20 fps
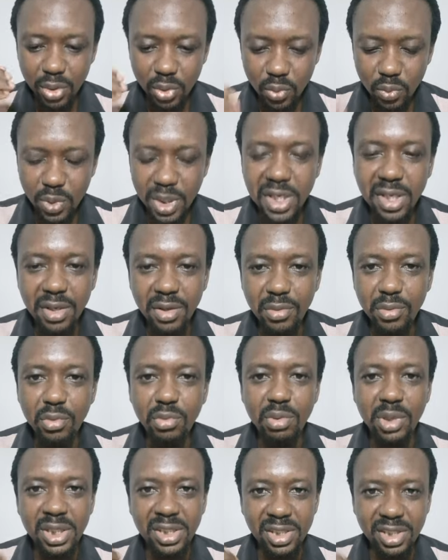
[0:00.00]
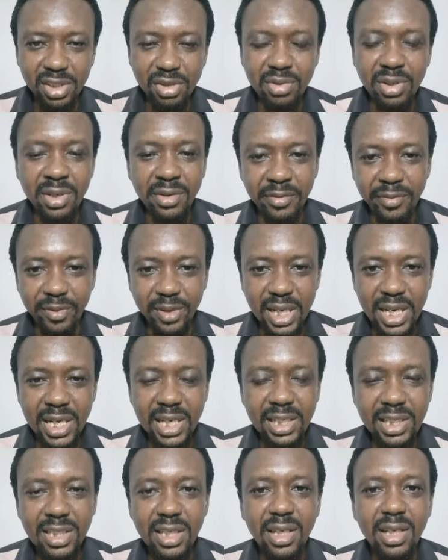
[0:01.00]
We who are children of
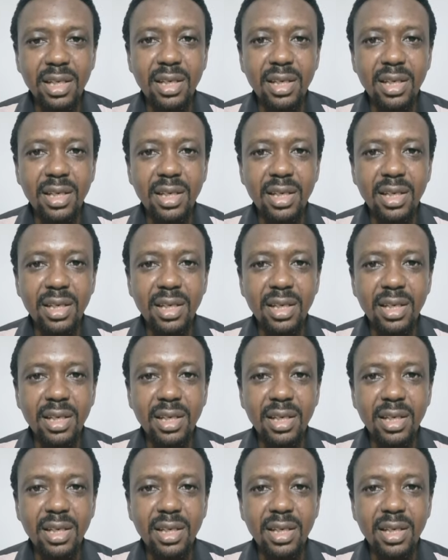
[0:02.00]
light,